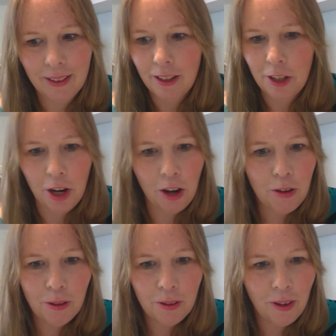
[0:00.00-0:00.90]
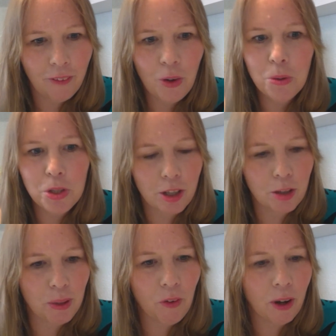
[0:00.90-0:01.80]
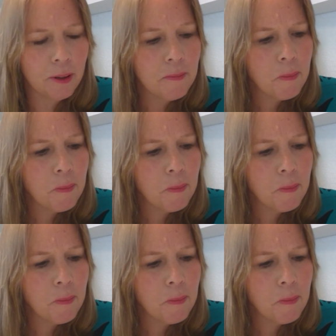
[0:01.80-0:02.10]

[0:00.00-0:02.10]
You know, of course you're going to be fine.